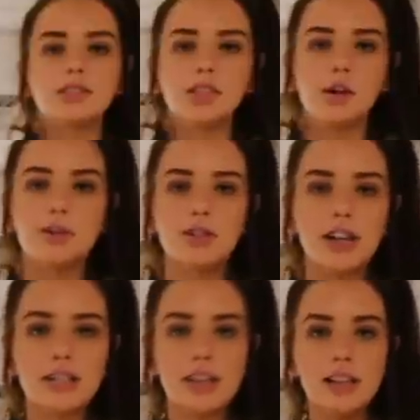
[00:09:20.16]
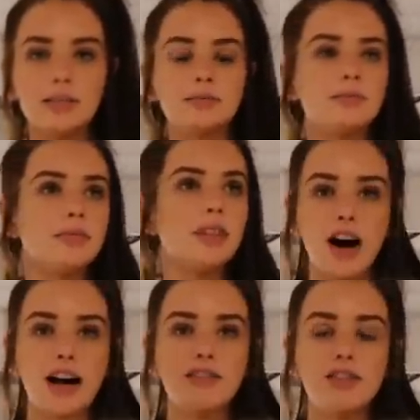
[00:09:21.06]
You know what's crazy? It's
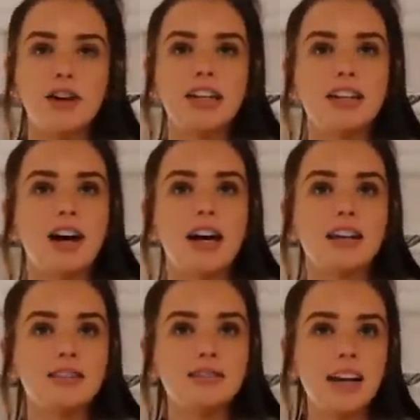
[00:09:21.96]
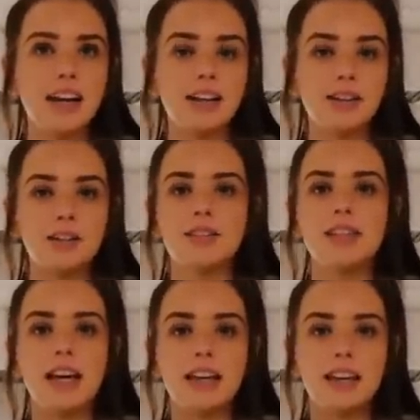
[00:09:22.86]
5:39 and it looks
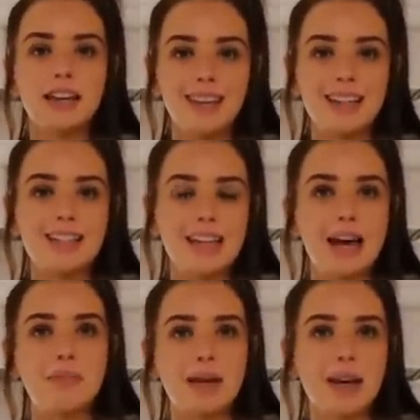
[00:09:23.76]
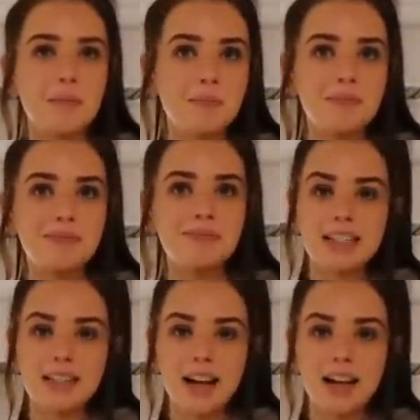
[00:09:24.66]
like it's 10 p.m. It's dinner
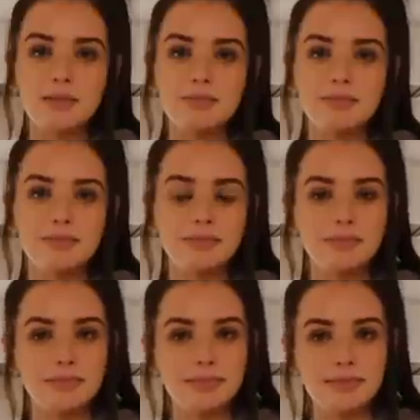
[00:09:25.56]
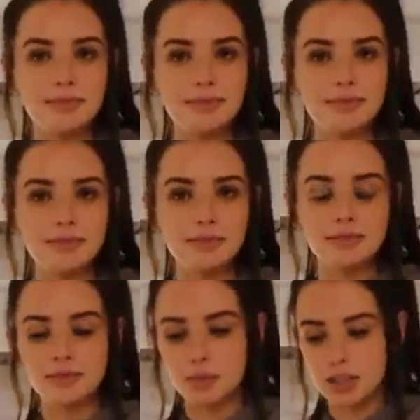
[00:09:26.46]
time.
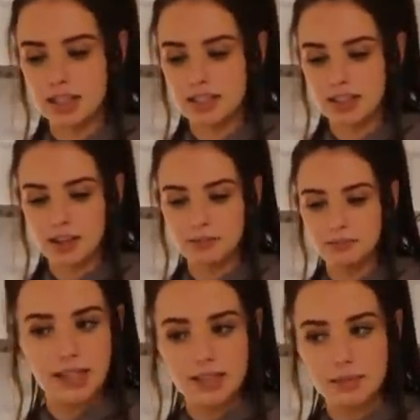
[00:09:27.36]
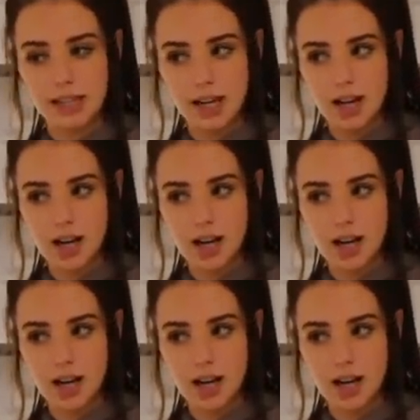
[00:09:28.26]
Would you like to come eat some dinner?